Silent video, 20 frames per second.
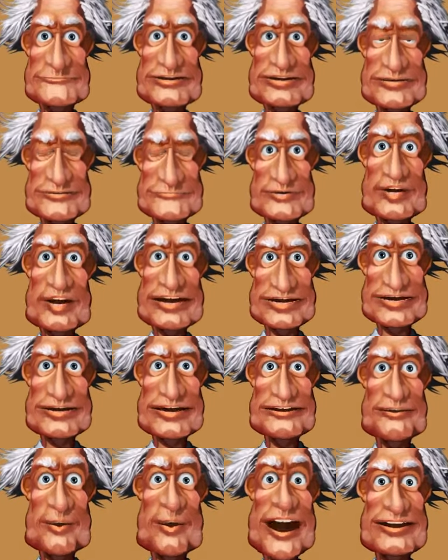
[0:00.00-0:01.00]
be
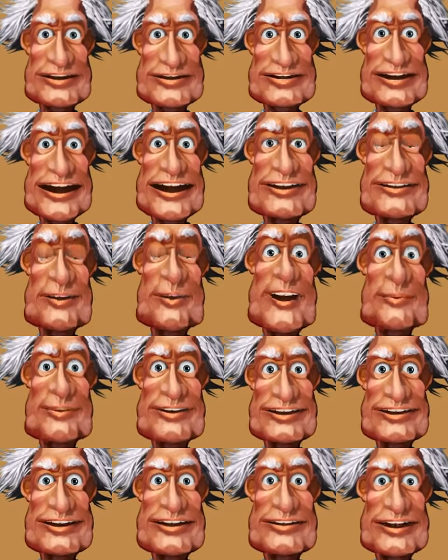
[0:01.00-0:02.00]
objective rights and
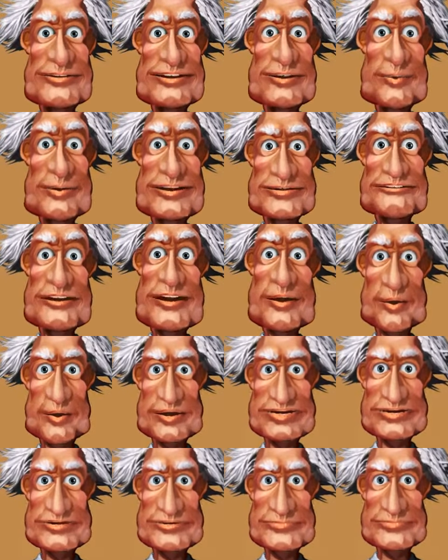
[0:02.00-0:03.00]
wrongs in the
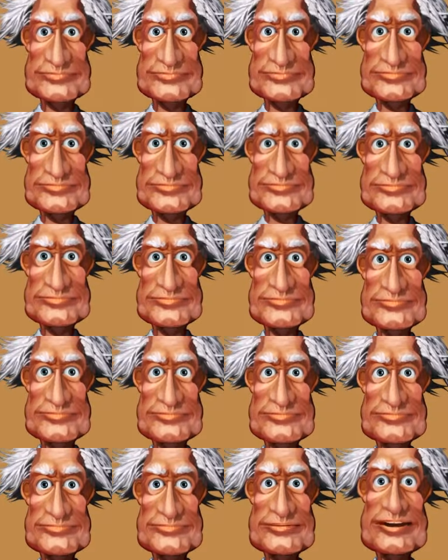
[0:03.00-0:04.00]
universe.
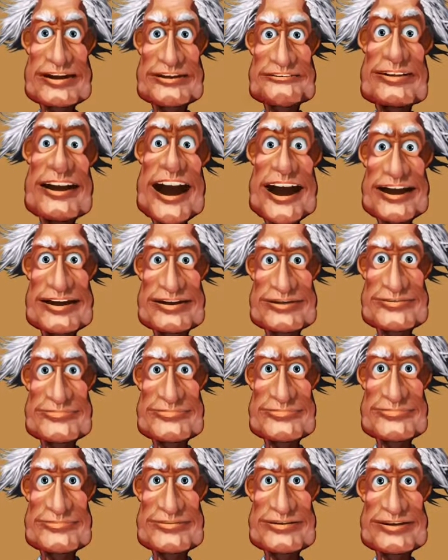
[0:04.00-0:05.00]
If not,
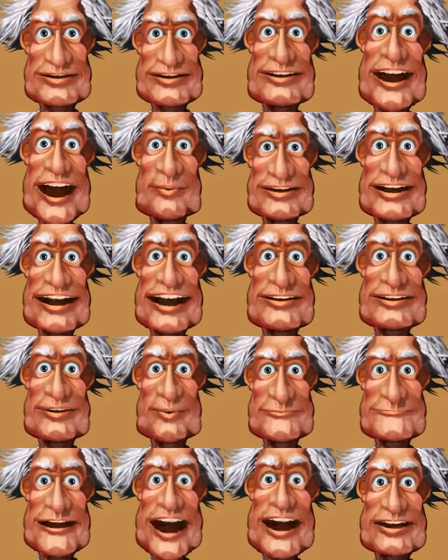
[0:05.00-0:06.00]
how can
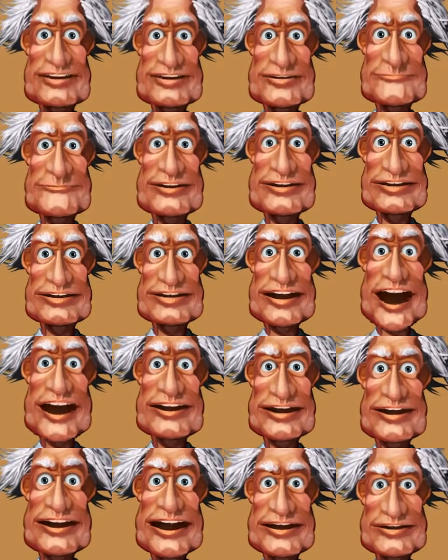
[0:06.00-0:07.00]
you possibly
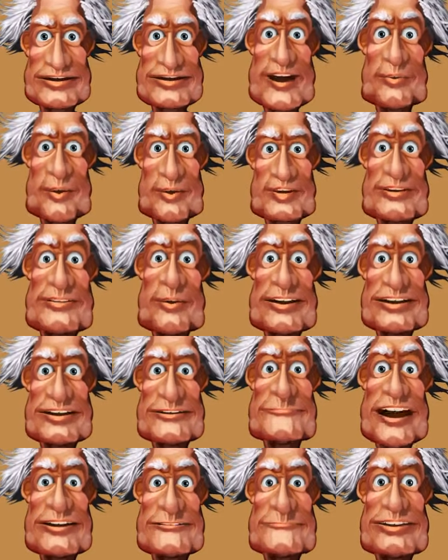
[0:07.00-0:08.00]
say that torturing
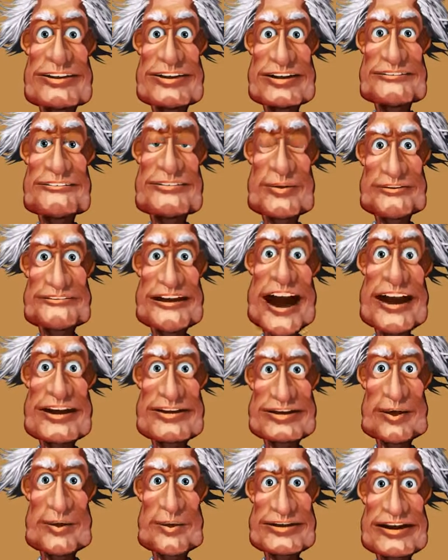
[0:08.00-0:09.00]
babies for
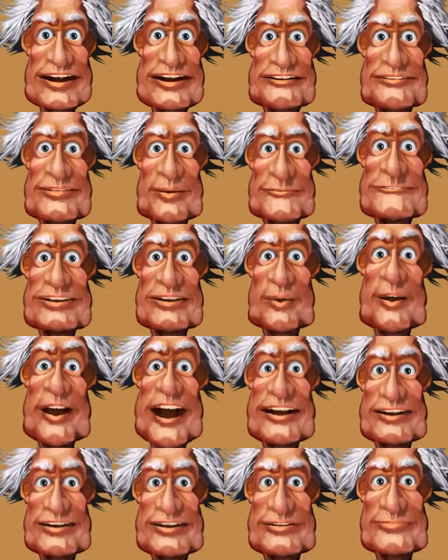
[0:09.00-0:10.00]
fun could ever be
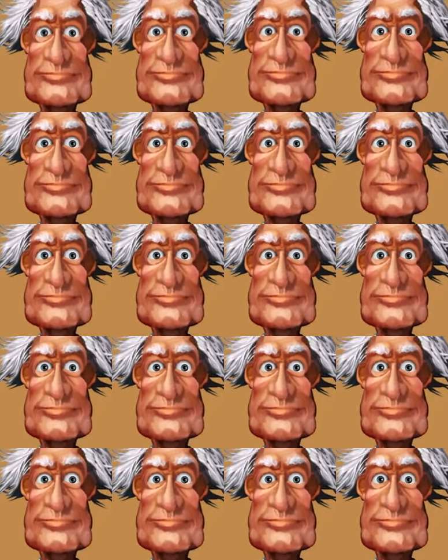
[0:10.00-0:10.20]
right?